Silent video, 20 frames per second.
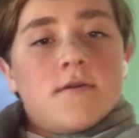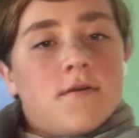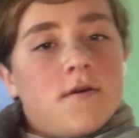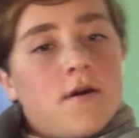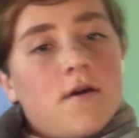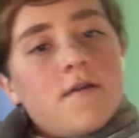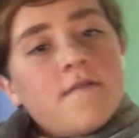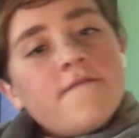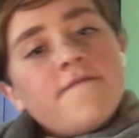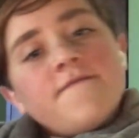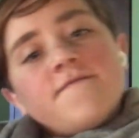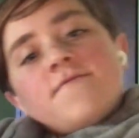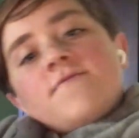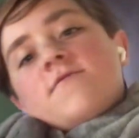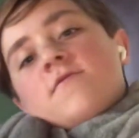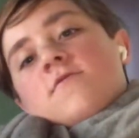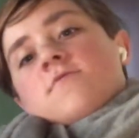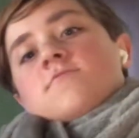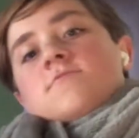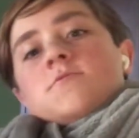of
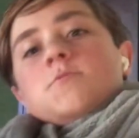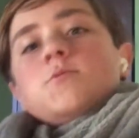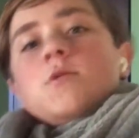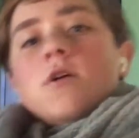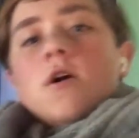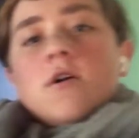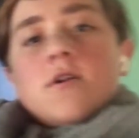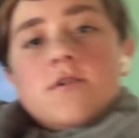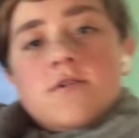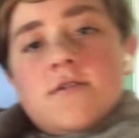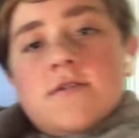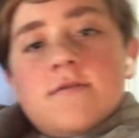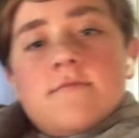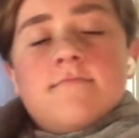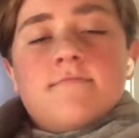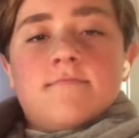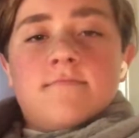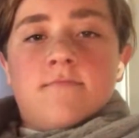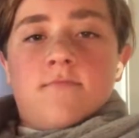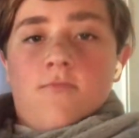Doge Vlogs.
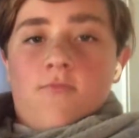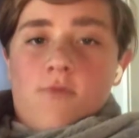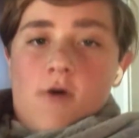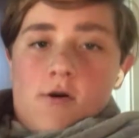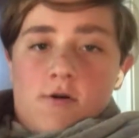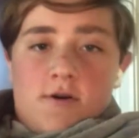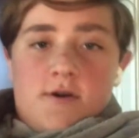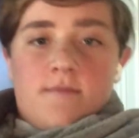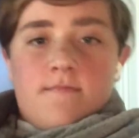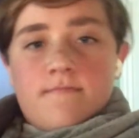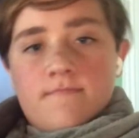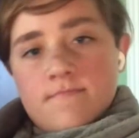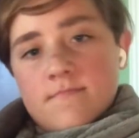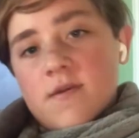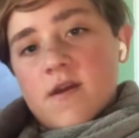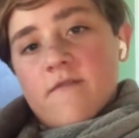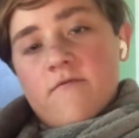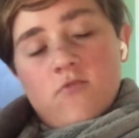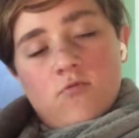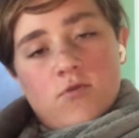Welcome,
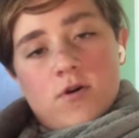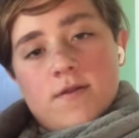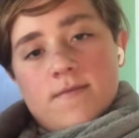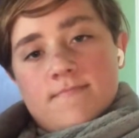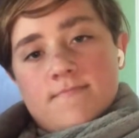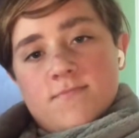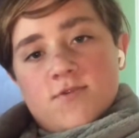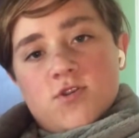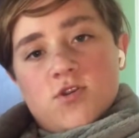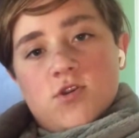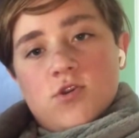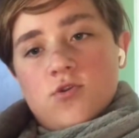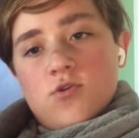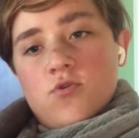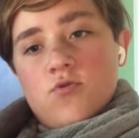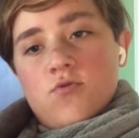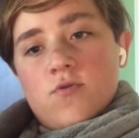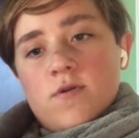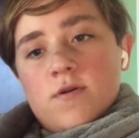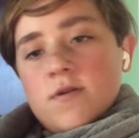everyone,
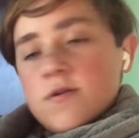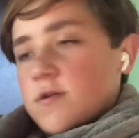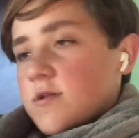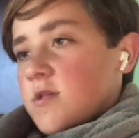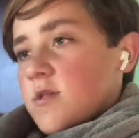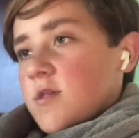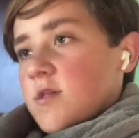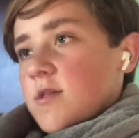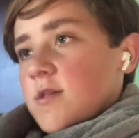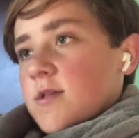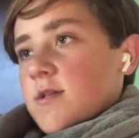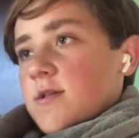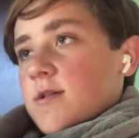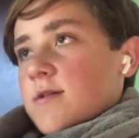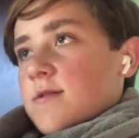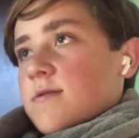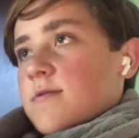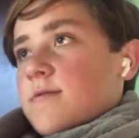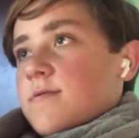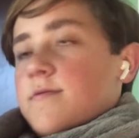to
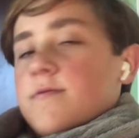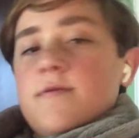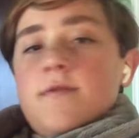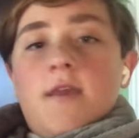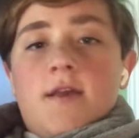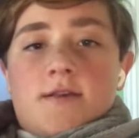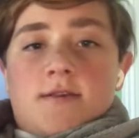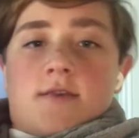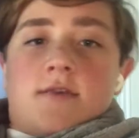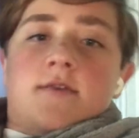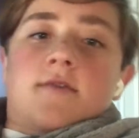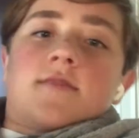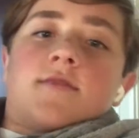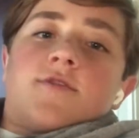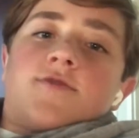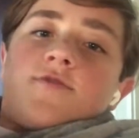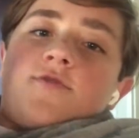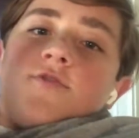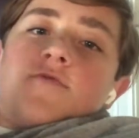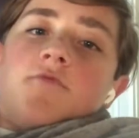yes, the
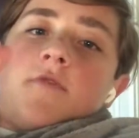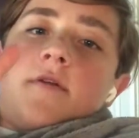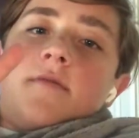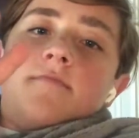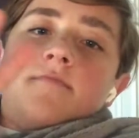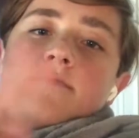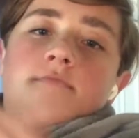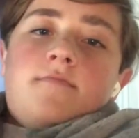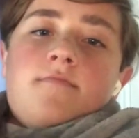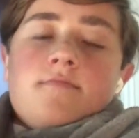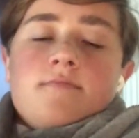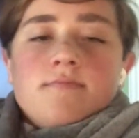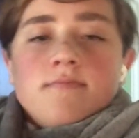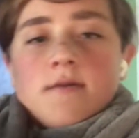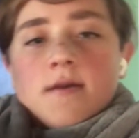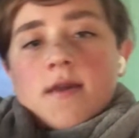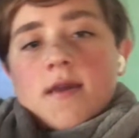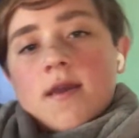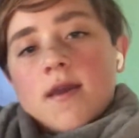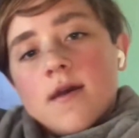third one,
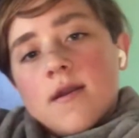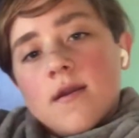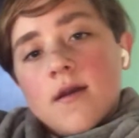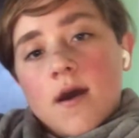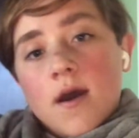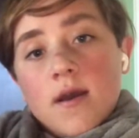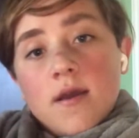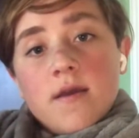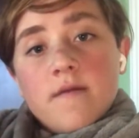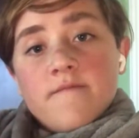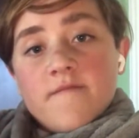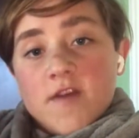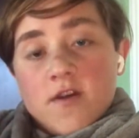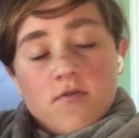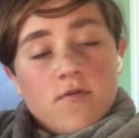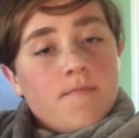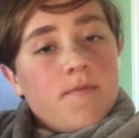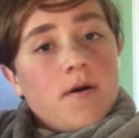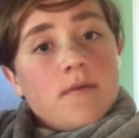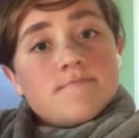and I am
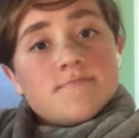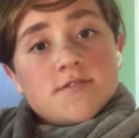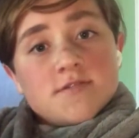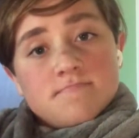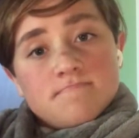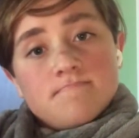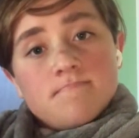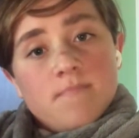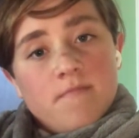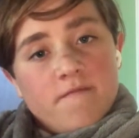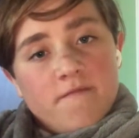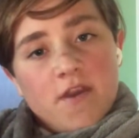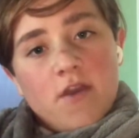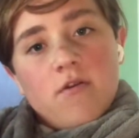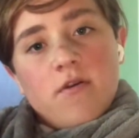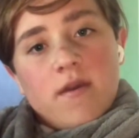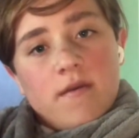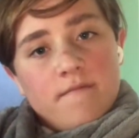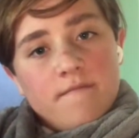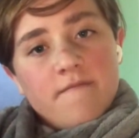very pumped,
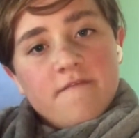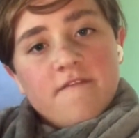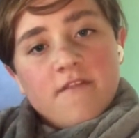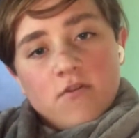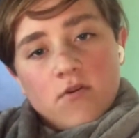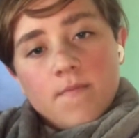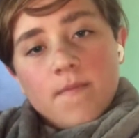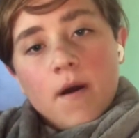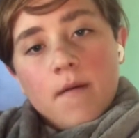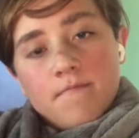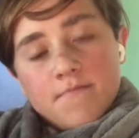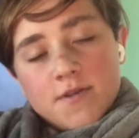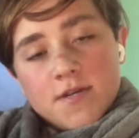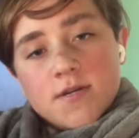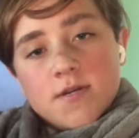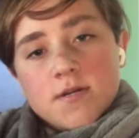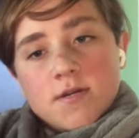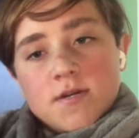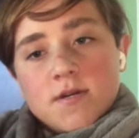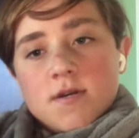very very pumped
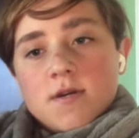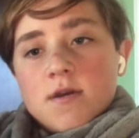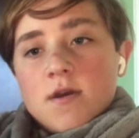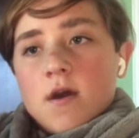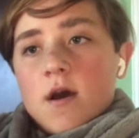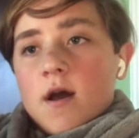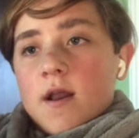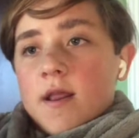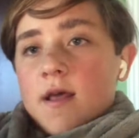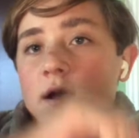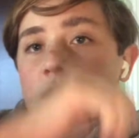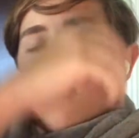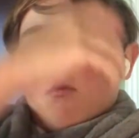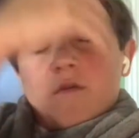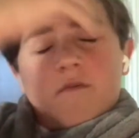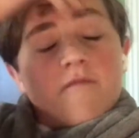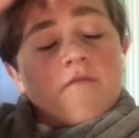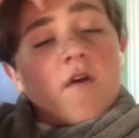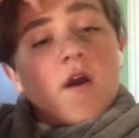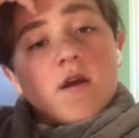on how we're
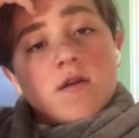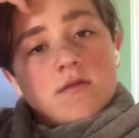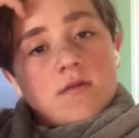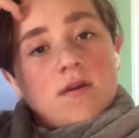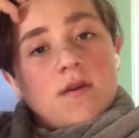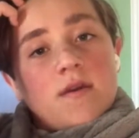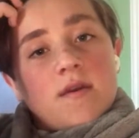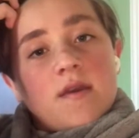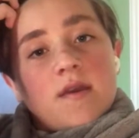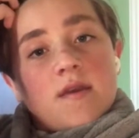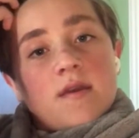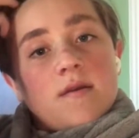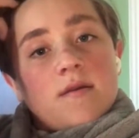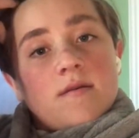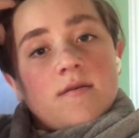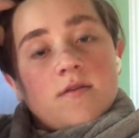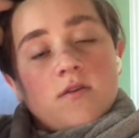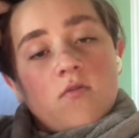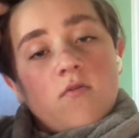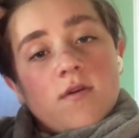finally
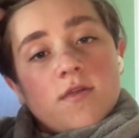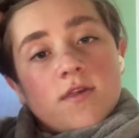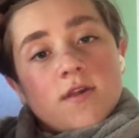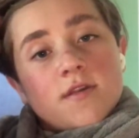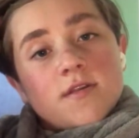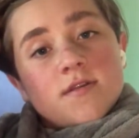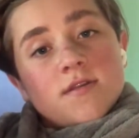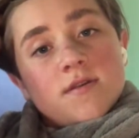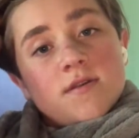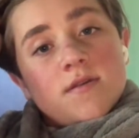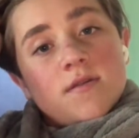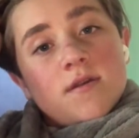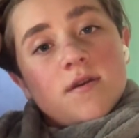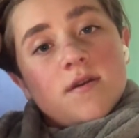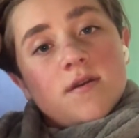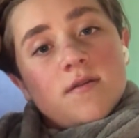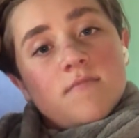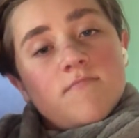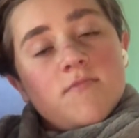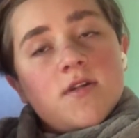doing this.
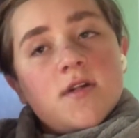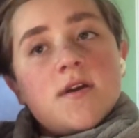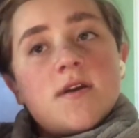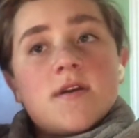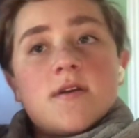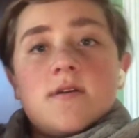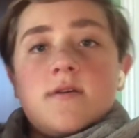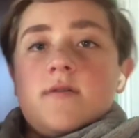I mean, like